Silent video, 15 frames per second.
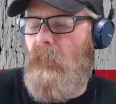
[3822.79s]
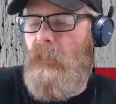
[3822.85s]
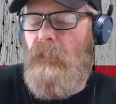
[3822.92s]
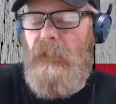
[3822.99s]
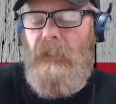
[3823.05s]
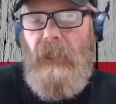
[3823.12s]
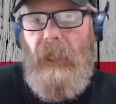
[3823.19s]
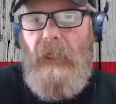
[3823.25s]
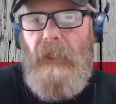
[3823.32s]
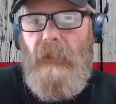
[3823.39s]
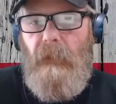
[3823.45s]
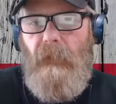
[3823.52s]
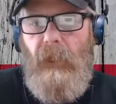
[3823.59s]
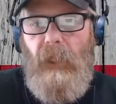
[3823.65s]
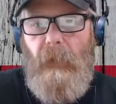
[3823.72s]
send
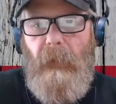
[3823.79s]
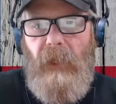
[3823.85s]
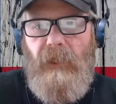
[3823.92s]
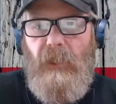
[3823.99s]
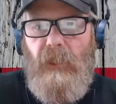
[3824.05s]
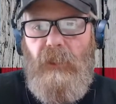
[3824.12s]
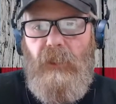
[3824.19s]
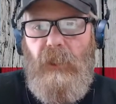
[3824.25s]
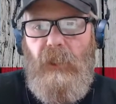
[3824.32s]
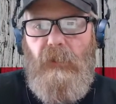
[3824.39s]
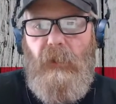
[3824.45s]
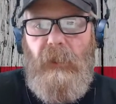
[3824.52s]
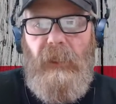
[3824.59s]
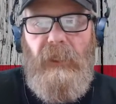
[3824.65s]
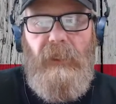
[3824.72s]
me a message either
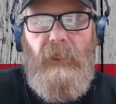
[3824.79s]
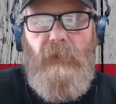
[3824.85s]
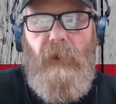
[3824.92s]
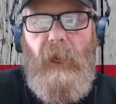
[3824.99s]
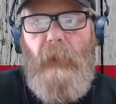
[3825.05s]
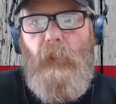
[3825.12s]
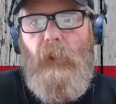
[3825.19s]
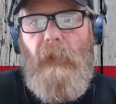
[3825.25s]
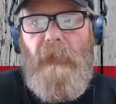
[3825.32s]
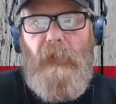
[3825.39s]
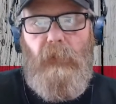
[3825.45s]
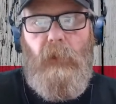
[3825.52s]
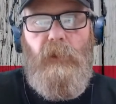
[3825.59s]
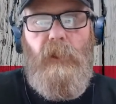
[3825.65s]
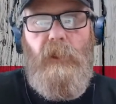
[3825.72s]
on Instagram or at
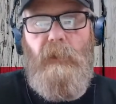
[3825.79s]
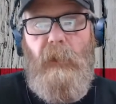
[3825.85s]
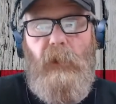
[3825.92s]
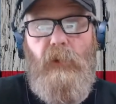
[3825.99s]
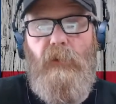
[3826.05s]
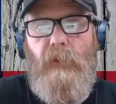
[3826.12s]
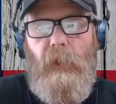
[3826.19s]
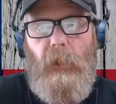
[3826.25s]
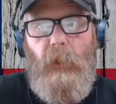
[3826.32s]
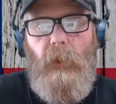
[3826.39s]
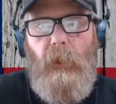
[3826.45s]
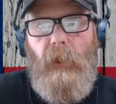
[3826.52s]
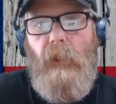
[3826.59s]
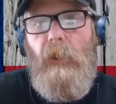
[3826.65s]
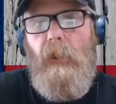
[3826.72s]
Ferocious Beard Crew,
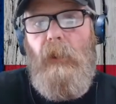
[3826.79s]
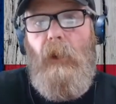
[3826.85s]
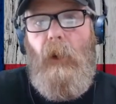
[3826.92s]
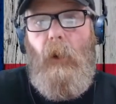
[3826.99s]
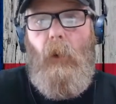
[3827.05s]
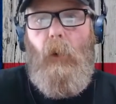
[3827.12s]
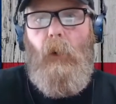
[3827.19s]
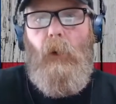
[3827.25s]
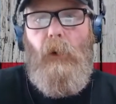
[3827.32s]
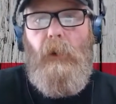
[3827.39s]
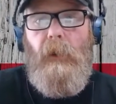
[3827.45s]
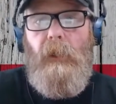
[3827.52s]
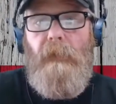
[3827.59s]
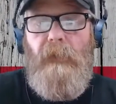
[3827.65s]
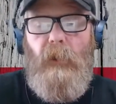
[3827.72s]
or
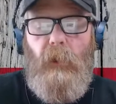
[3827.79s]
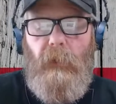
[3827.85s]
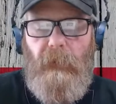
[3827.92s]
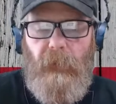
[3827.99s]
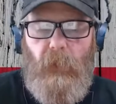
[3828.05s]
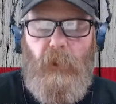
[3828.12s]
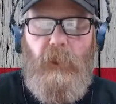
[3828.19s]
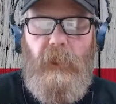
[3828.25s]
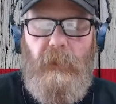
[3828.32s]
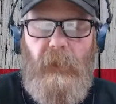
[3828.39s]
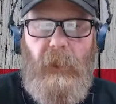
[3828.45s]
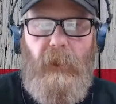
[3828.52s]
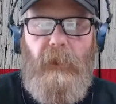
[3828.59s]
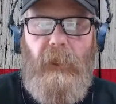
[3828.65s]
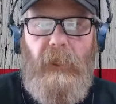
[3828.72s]
if you go to
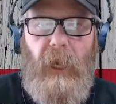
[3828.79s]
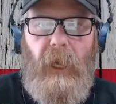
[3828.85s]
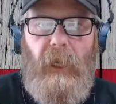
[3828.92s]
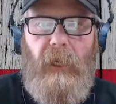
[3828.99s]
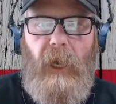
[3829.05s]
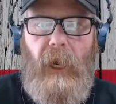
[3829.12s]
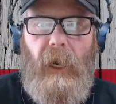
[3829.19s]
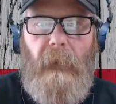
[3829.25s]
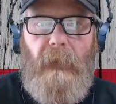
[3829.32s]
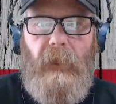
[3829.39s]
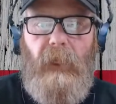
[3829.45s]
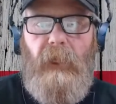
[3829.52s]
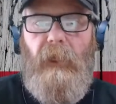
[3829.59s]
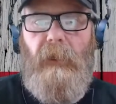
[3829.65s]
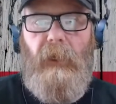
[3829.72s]
ferociousbeard.com,
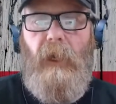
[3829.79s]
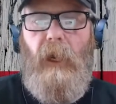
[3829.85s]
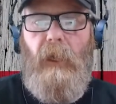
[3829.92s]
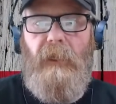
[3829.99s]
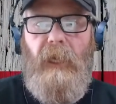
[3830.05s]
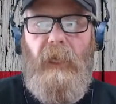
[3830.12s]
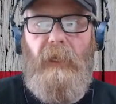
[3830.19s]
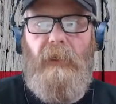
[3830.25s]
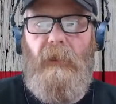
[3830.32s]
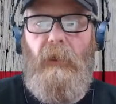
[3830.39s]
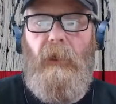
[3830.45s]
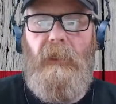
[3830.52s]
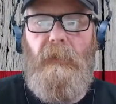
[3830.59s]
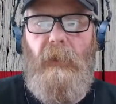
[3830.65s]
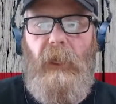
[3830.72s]
click on the Contact
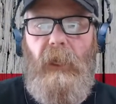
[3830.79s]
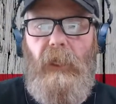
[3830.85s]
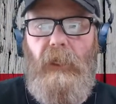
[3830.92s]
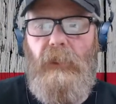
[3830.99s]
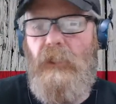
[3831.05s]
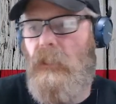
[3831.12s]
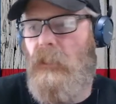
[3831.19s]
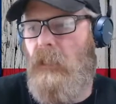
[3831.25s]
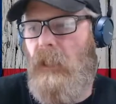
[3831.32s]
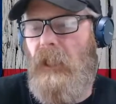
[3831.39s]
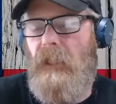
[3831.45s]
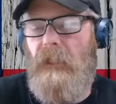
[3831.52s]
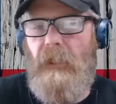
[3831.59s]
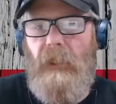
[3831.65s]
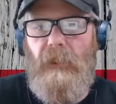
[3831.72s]
Us page,
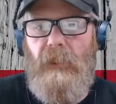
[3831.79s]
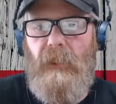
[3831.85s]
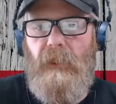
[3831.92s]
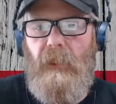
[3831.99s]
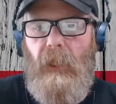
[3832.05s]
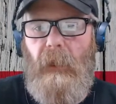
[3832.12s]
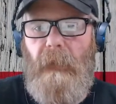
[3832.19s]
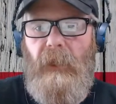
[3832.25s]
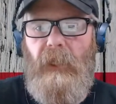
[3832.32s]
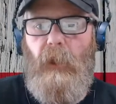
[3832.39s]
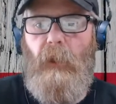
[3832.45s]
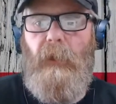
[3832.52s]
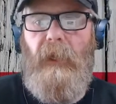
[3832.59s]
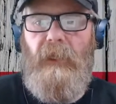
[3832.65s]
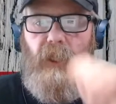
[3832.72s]
and then just let me know
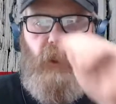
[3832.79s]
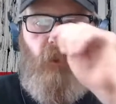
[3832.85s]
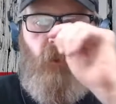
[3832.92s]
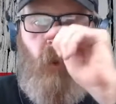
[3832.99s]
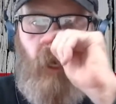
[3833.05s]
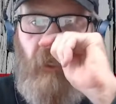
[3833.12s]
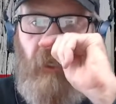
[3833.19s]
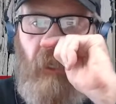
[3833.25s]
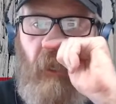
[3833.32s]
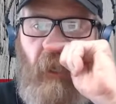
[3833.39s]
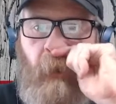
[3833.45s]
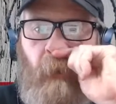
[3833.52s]
that you won,